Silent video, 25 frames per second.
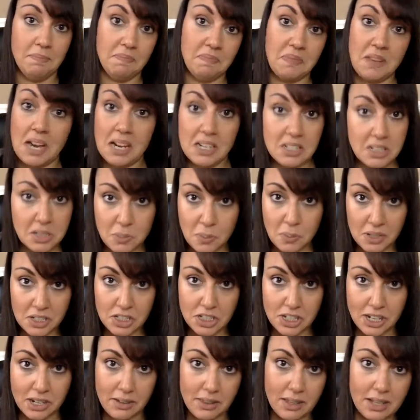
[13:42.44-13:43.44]
I just want to
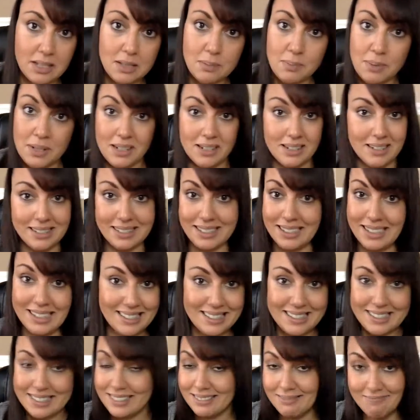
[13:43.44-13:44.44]
share this because
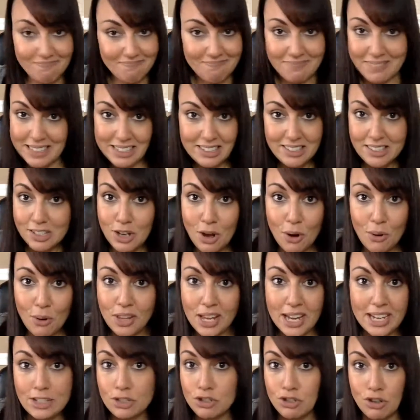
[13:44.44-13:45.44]
it's no
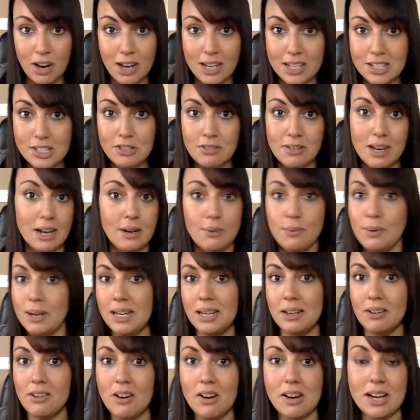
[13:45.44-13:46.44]
like trust, right? We
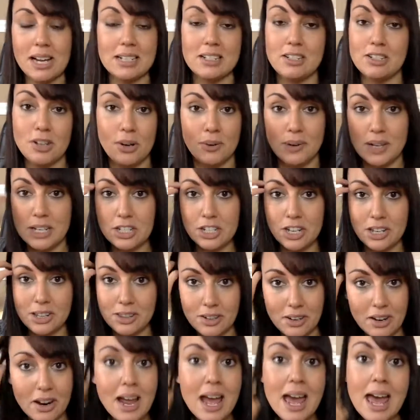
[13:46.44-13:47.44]
can all get to know each
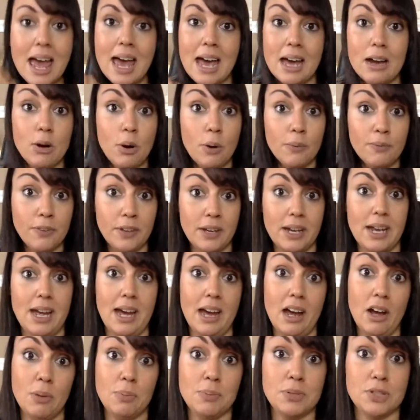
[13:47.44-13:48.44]
other, and hopefully it
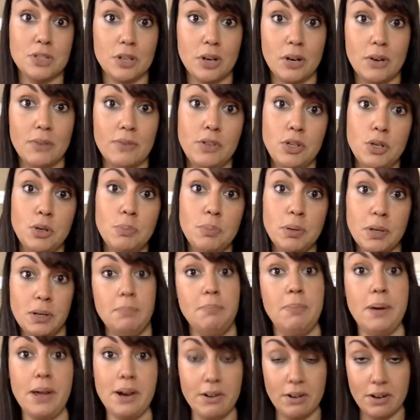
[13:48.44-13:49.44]
helps serve you put
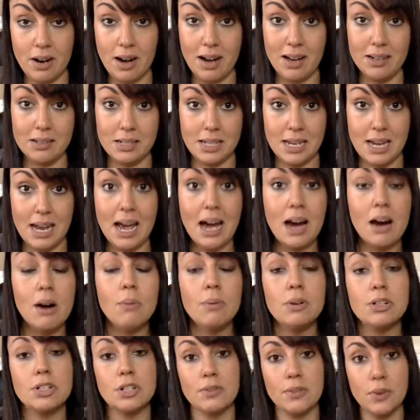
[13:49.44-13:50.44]
better content out,
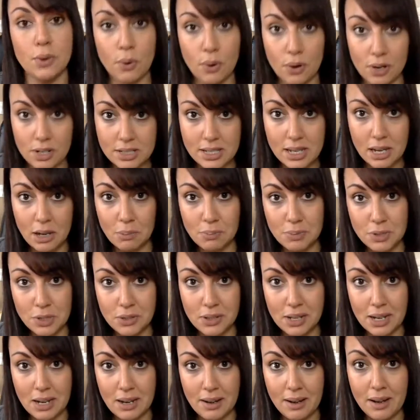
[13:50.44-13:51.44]
which of course helps you
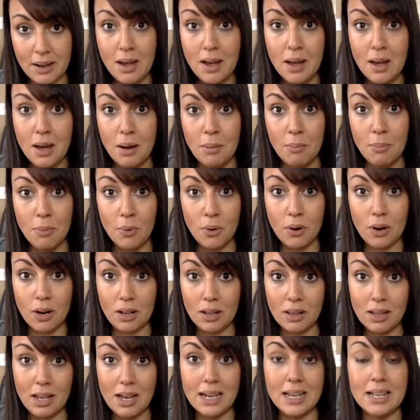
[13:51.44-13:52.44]
to get more
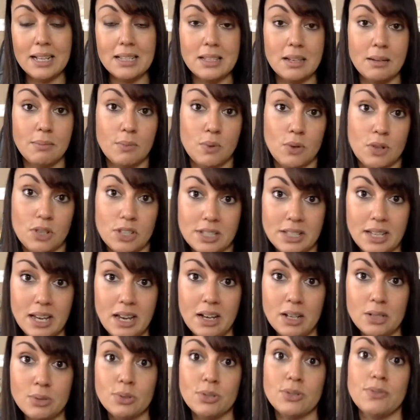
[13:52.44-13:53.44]
clients and more
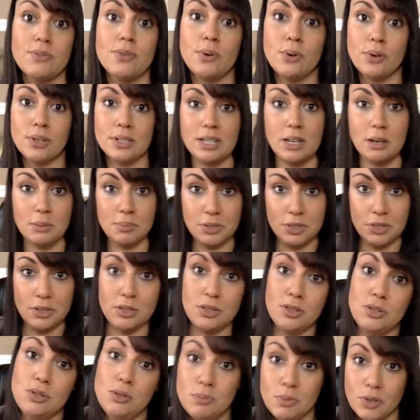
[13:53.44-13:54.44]
sales, which of course helps you to
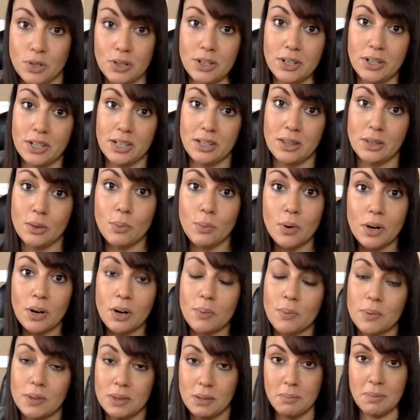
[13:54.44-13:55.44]
do more good in the
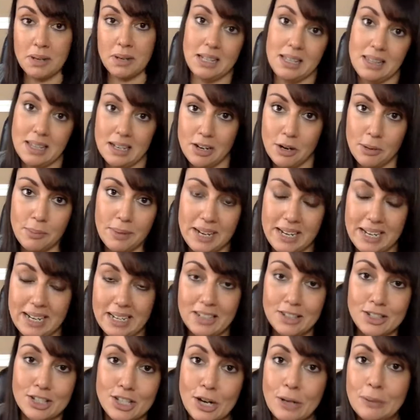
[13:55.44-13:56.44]
world with the money that you're
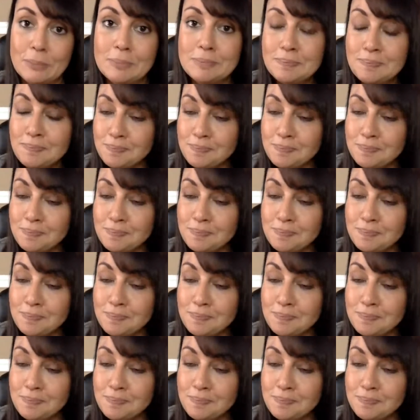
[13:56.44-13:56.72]
making. So